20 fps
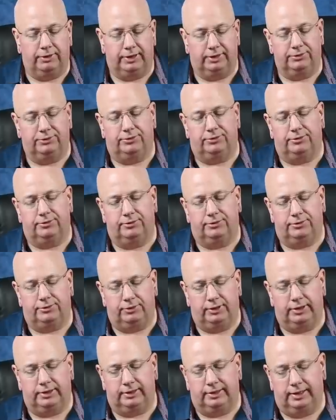thence
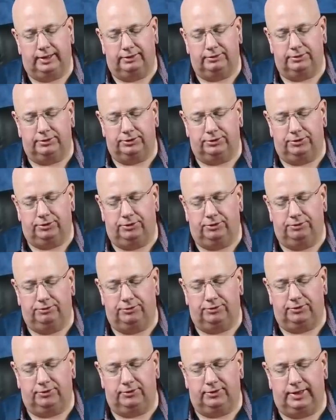straighten out the
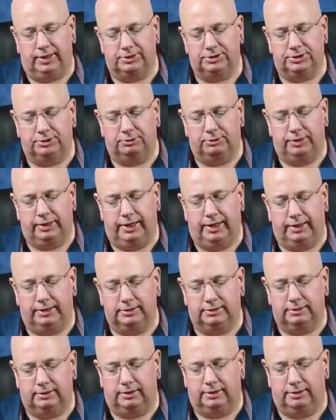curve. Since action
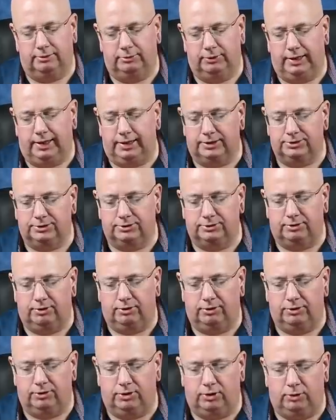and uh, reaction
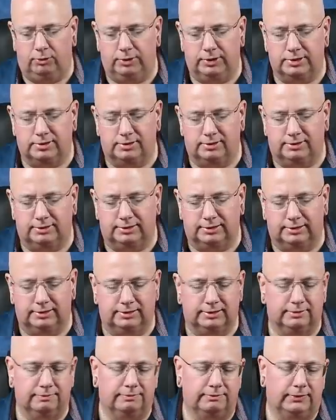are
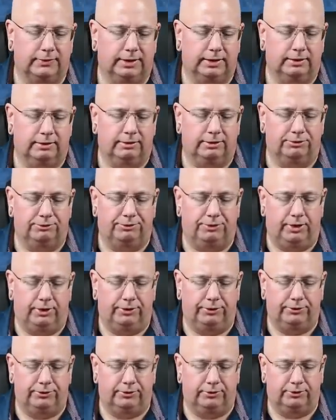coexistent, it
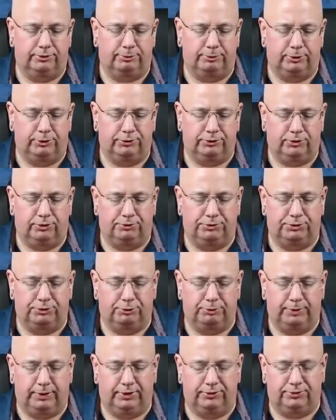follows that the supposed
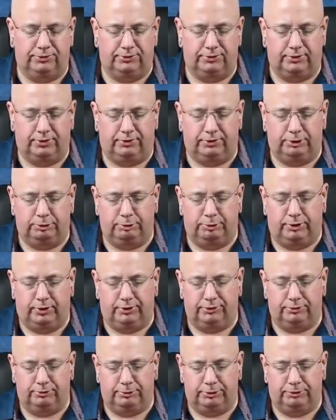curvature space is entirely
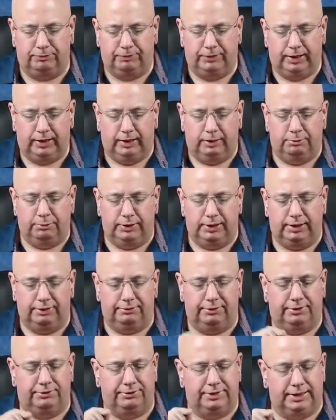impossible. But
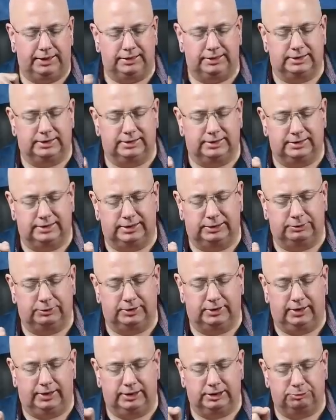even if it existed, it
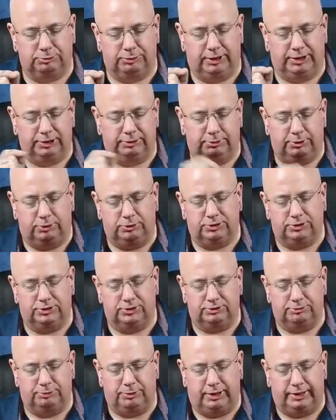would not explain the
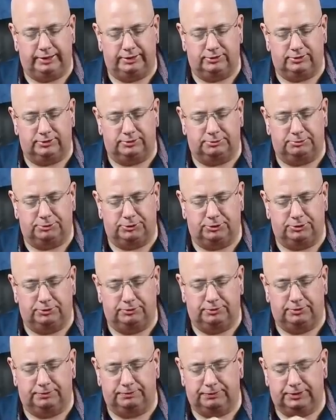motions of bodies as
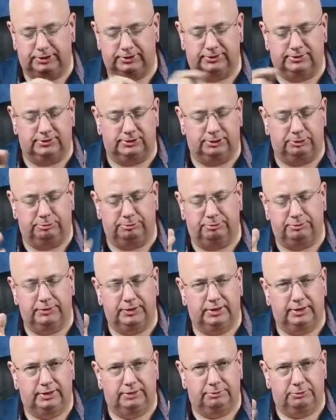observed. This is the Im
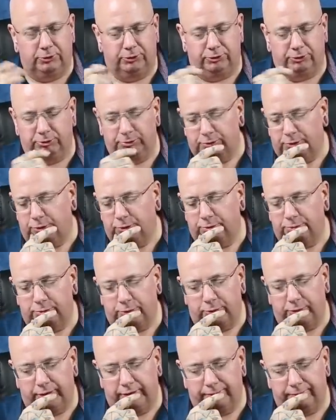most
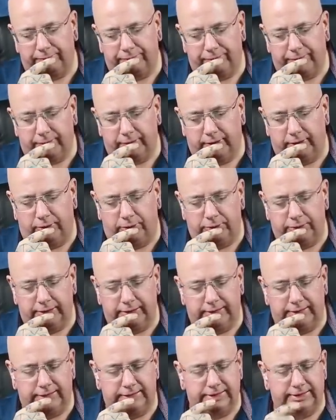important point.
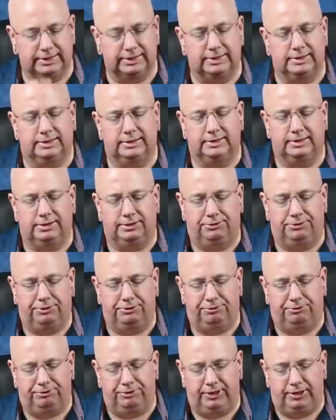Only the existence of
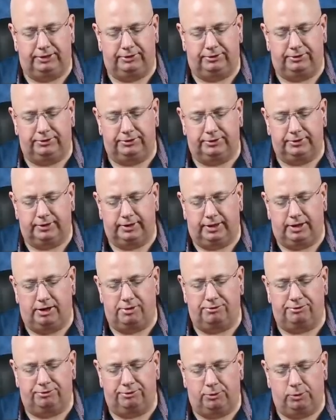a field
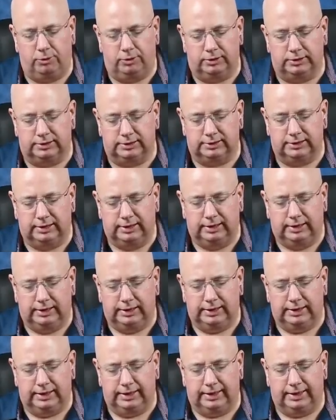of force
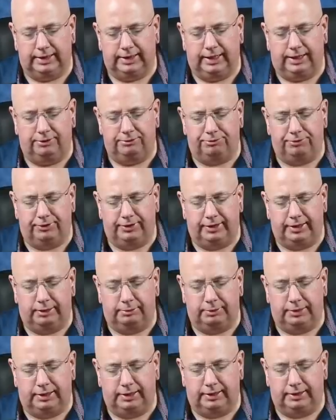can account for
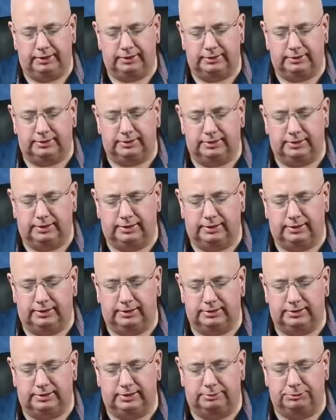them, and its uh,
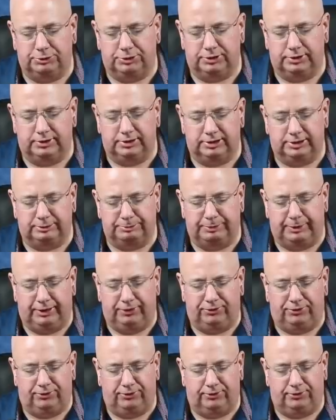assumption
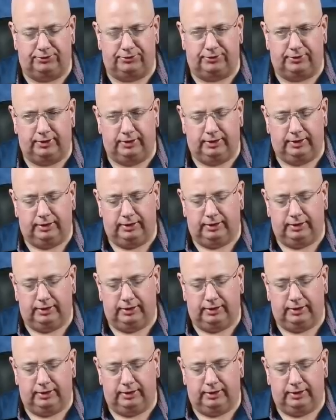dispenses